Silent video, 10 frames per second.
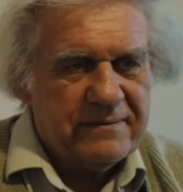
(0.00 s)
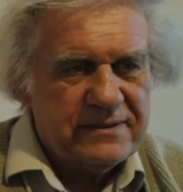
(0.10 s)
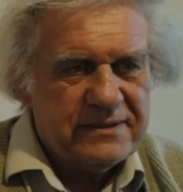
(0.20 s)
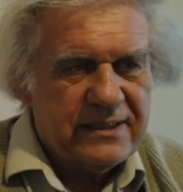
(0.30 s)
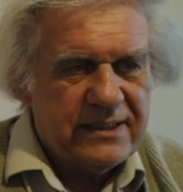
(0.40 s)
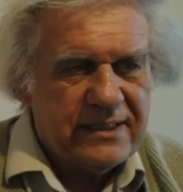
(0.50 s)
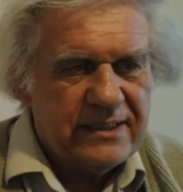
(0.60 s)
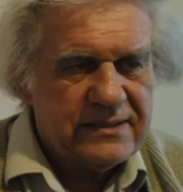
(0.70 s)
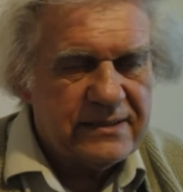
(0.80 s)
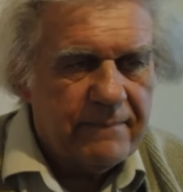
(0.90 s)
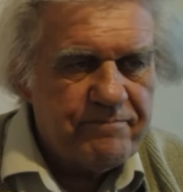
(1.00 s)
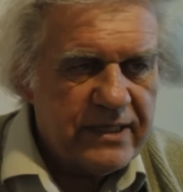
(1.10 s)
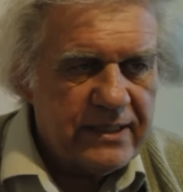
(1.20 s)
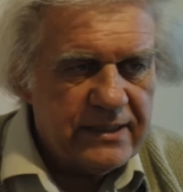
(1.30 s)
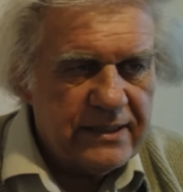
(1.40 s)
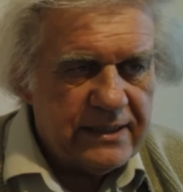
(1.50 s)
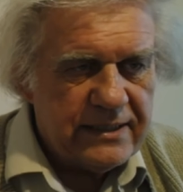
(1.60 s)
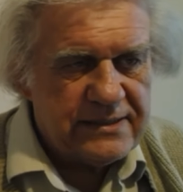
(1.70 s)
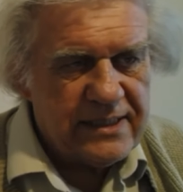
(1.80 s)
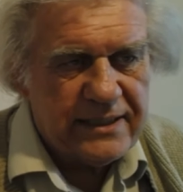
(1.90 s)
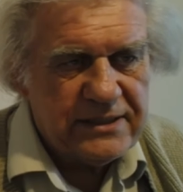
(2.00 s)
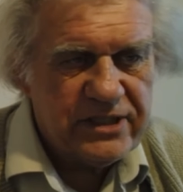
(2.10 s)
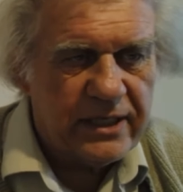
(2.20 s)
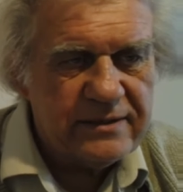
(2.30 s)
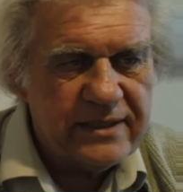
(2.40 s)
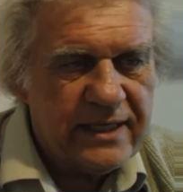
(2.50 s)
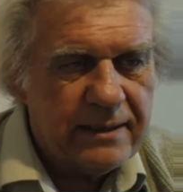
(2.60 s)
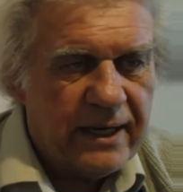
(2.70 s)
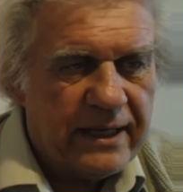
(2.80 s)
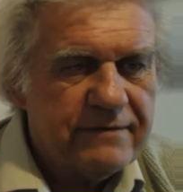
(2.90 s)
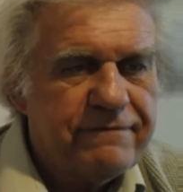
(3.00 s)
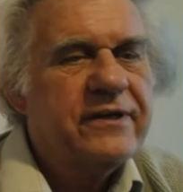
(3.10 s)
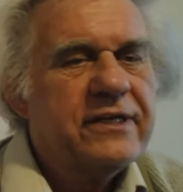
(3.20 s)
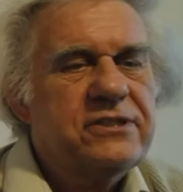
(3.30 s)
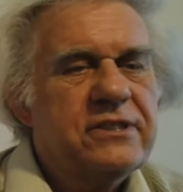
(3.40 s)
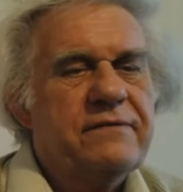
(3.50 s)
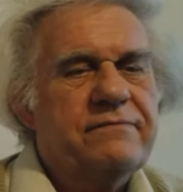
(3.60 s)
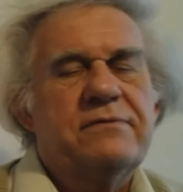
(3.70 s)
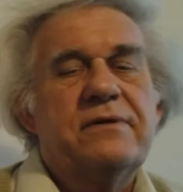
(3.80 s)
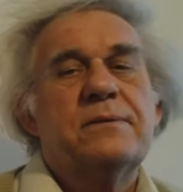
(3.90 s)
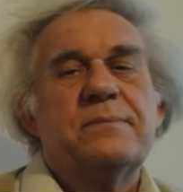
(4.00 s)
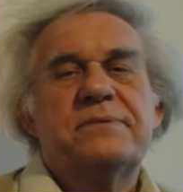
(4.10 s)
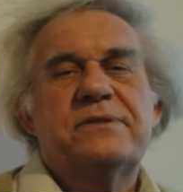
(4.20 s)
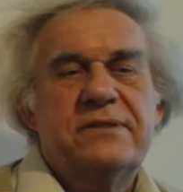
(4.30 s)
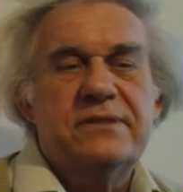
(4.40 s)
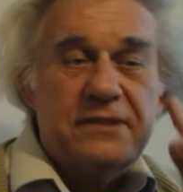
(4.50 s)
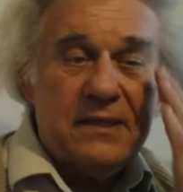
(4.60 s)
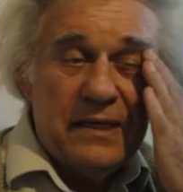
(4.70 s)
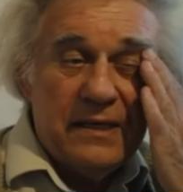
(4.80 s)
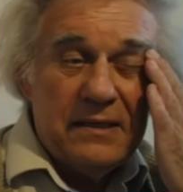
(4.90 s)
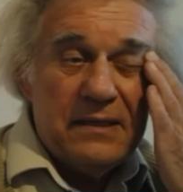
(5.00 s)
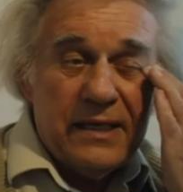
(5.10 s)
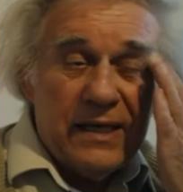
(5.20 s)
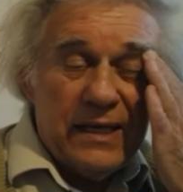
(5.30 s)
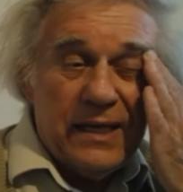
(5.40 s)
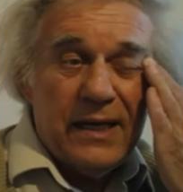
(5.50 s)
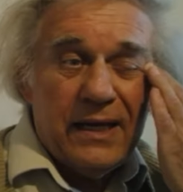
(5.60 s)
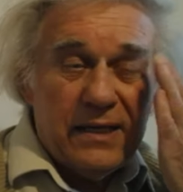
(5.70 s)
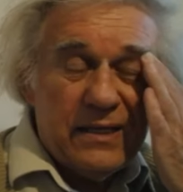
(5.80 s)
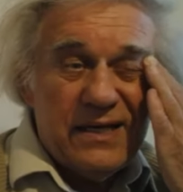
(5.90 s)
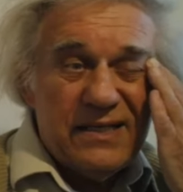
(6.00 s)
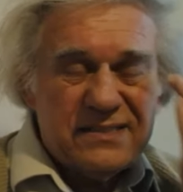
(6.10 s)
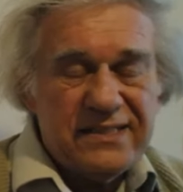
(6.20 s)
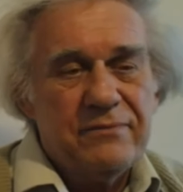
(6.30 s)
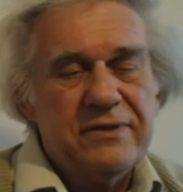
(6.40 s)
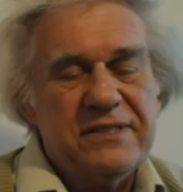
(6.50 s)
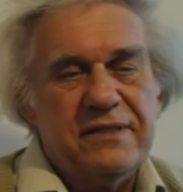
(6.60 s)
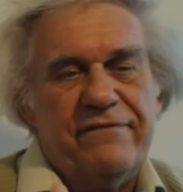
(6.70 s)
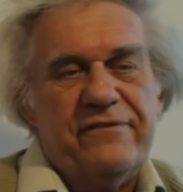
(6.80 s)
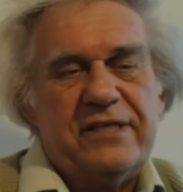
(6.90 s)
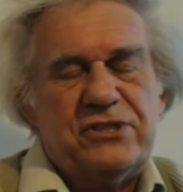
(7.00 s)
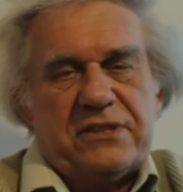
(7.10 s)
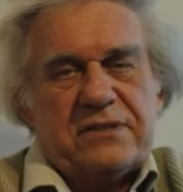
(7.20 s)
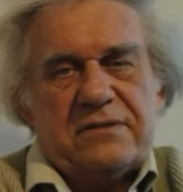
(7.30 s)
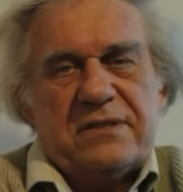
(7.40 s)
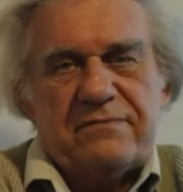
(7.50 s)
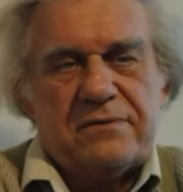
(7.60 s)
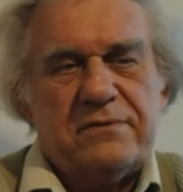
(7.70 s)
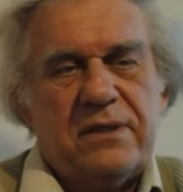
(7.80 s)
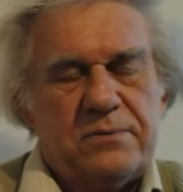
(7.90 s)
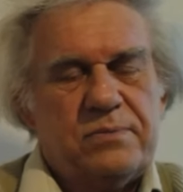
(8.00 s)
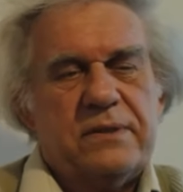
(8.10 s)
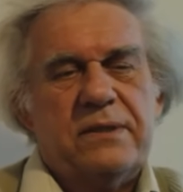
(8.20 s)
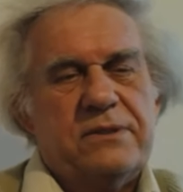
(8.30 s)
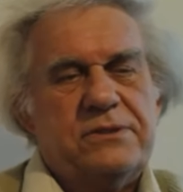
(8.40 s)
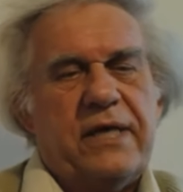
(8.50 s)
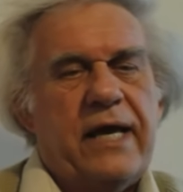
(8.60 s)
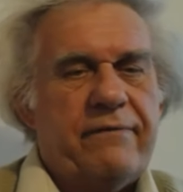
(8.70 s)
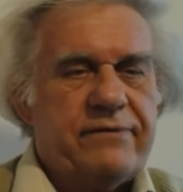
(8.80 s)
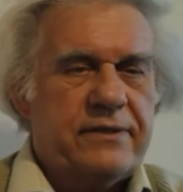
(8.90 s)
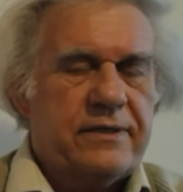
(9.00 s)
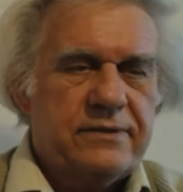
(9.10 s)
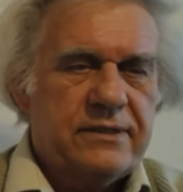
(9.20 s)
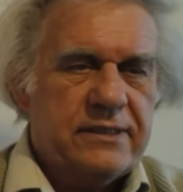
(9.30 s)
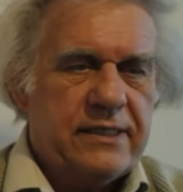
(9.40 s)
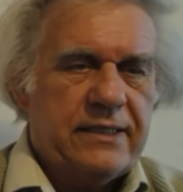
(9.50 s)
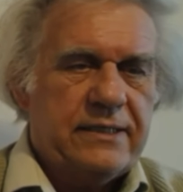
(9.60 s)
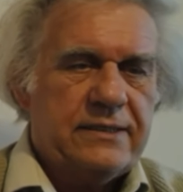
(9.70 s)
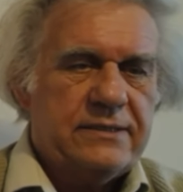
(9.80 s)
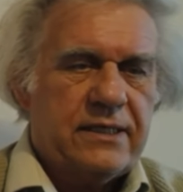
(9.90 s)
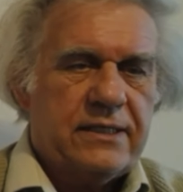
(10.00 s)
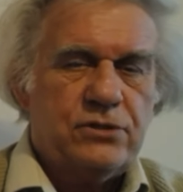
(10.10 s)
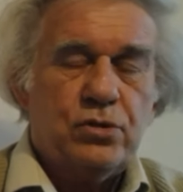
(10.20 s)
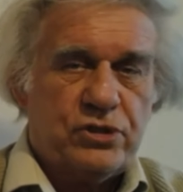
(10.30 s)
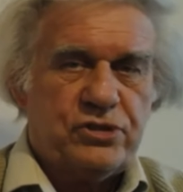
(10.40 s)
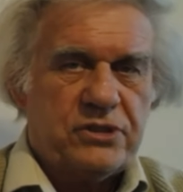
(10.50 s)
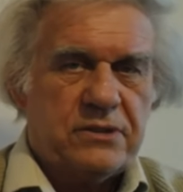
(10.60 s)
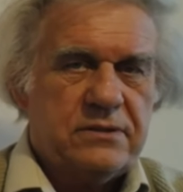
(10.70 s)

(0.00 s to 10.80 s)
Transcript: He says, "Is light generated by the friction of the ropes?" And uh, it's not really the friction of the ropes. What, what you have there really is uh, torsion.